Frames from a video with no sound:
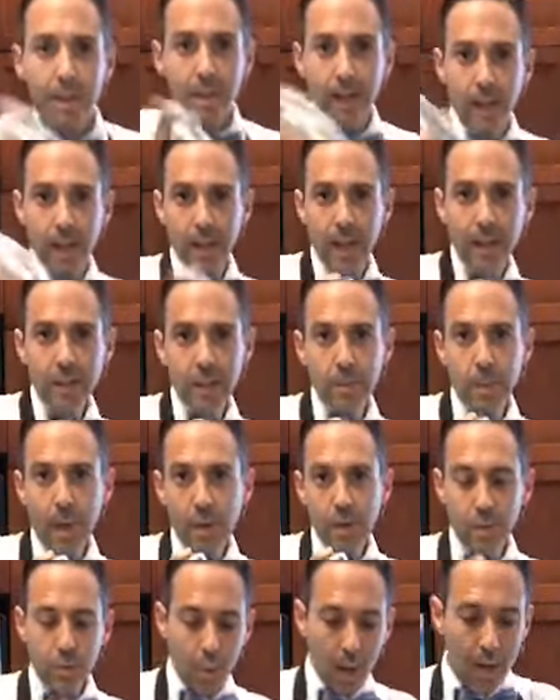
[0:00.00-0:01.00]
And that's
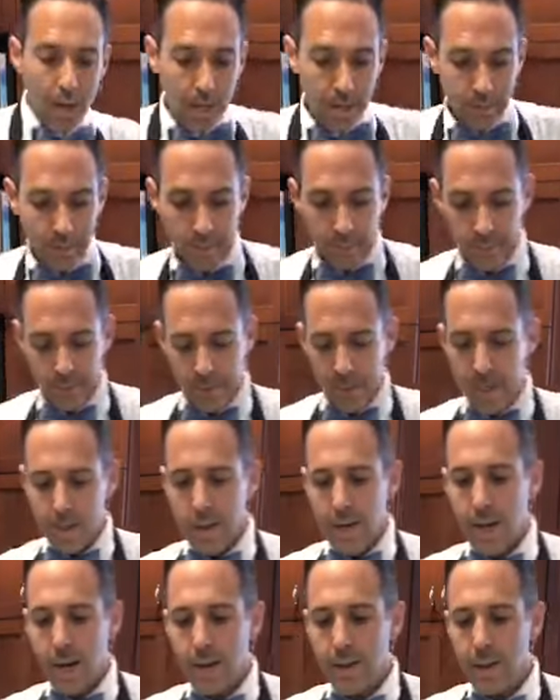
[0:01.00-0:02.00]
about 20.
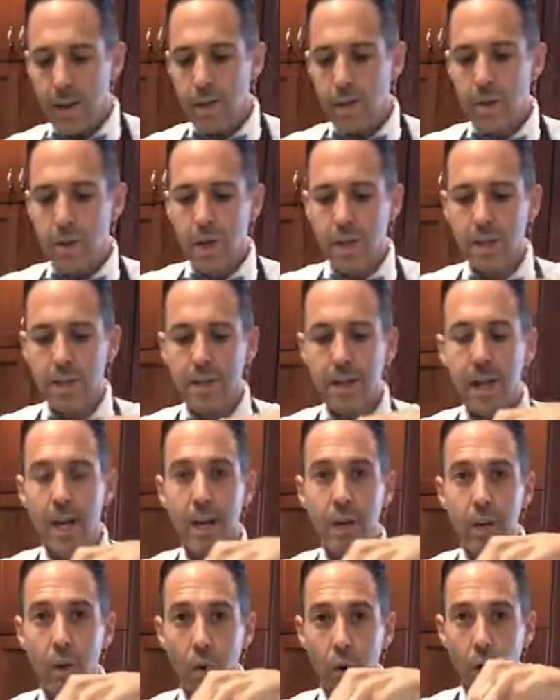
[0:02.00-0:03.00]
And then you can
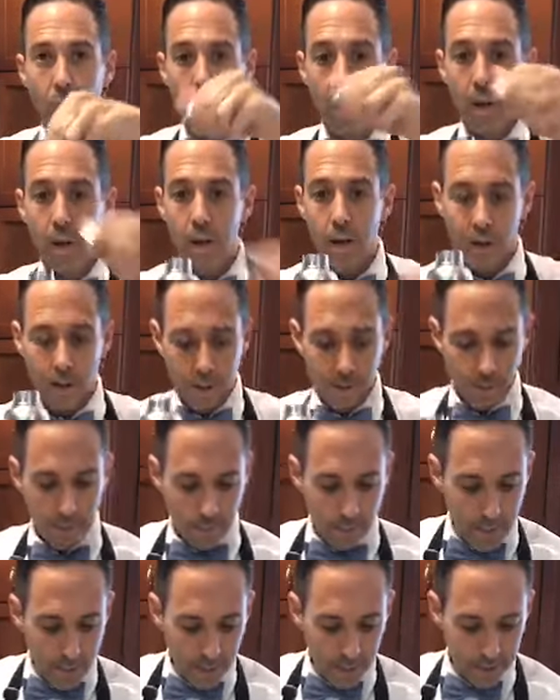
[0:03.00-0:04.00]
take your
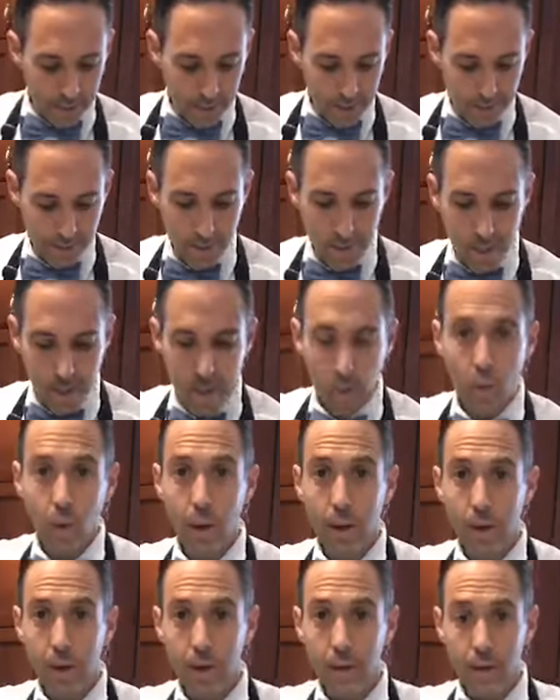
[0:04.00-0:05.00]
mix
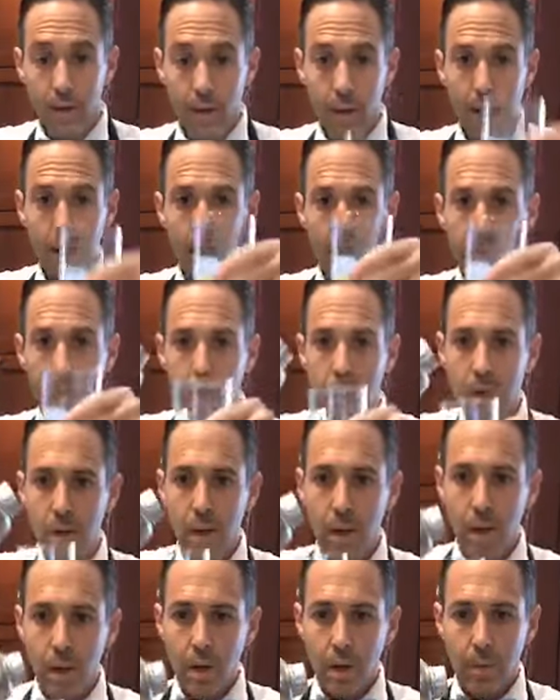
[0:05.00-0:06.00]
and then
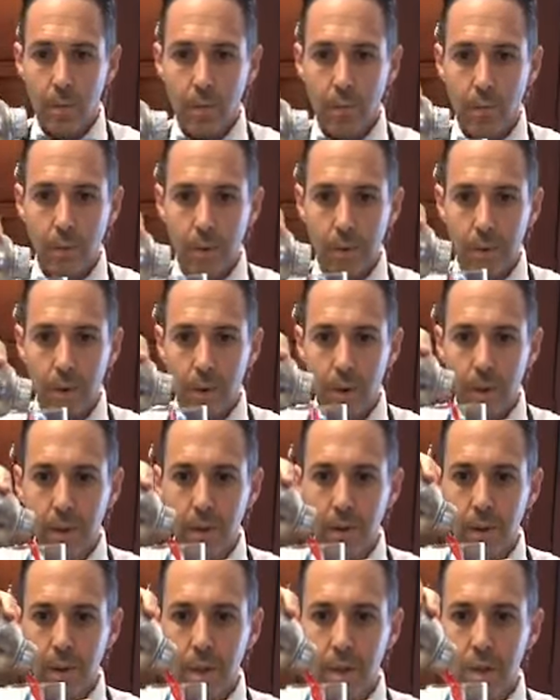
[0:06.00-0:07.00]

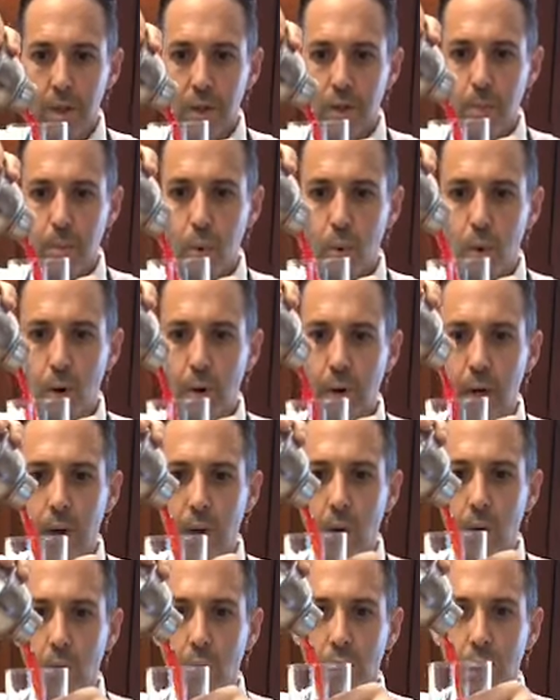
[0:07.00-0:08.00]
literally just pour
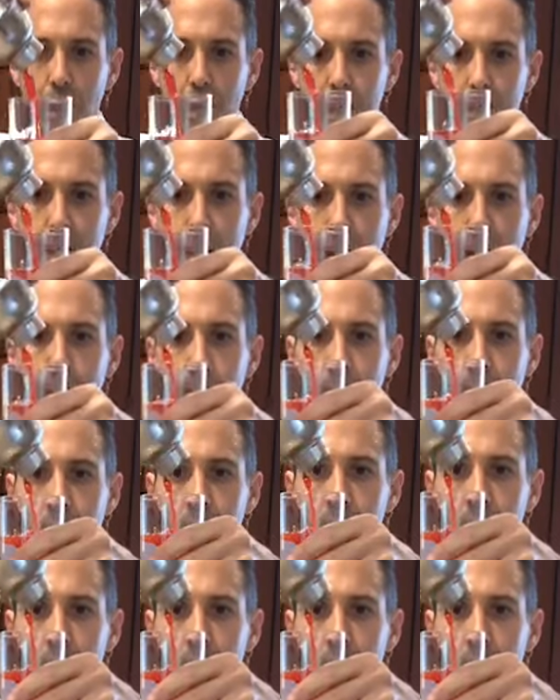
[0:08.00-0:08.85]
it over the top